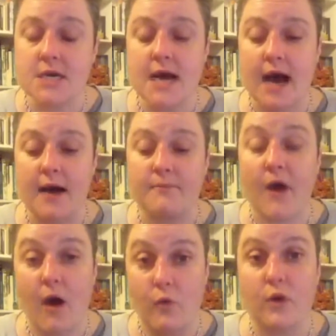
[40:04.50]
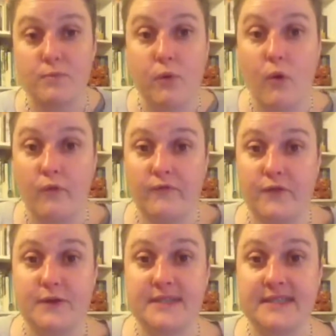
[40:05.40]
Are all important for
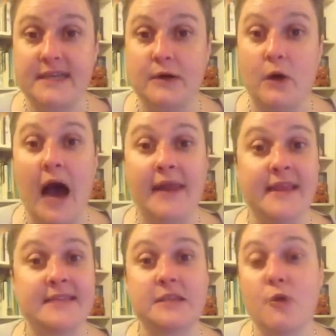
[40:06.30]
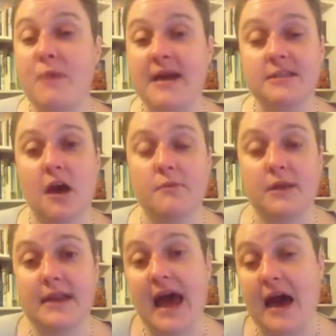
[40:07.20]
you still, and there's no better time
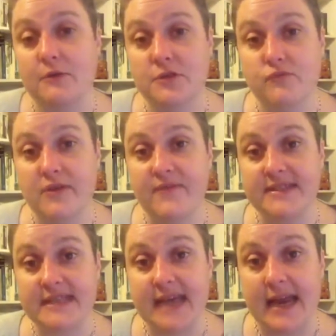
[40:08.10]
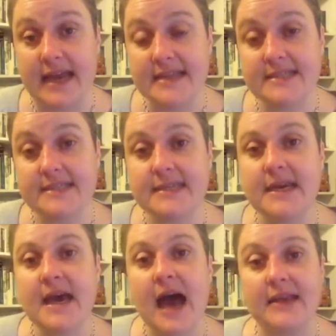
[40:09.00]
than now to revisit that list
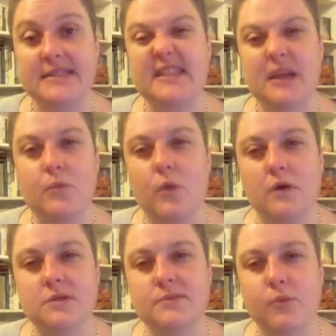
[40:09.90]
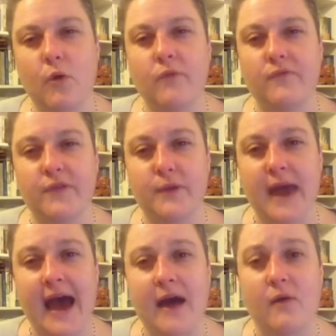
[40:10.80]
and see what's important for you
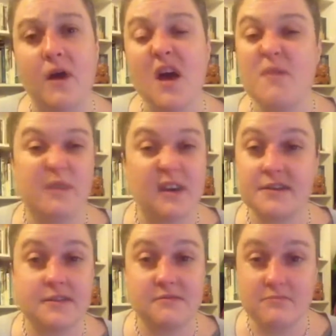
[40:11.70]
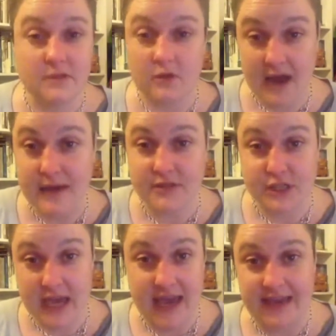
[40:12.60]
now, because you're allowed to
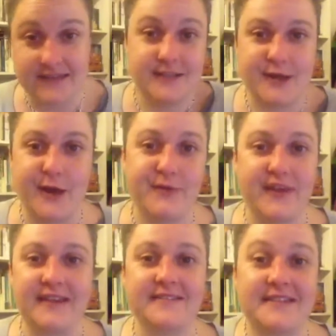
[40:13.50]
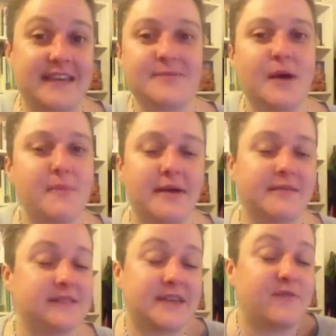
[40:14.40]
change. You know, things might make
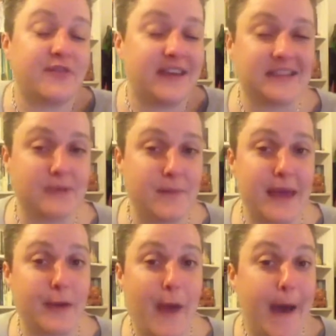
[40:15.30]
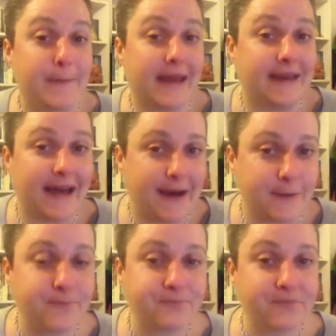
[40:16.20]
different things may make you happier
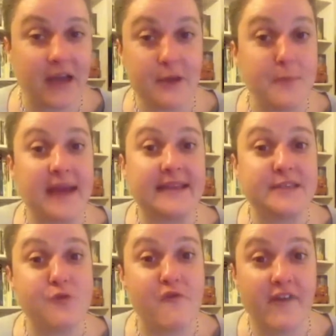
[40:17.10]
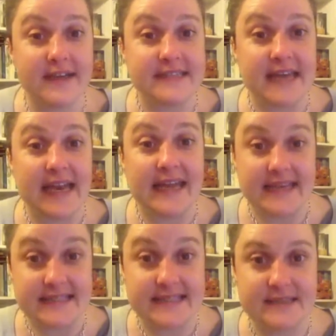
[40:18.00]
now, and you may need to revise that
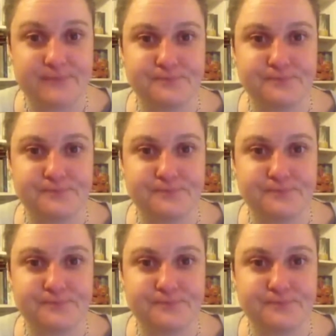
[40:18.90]
list.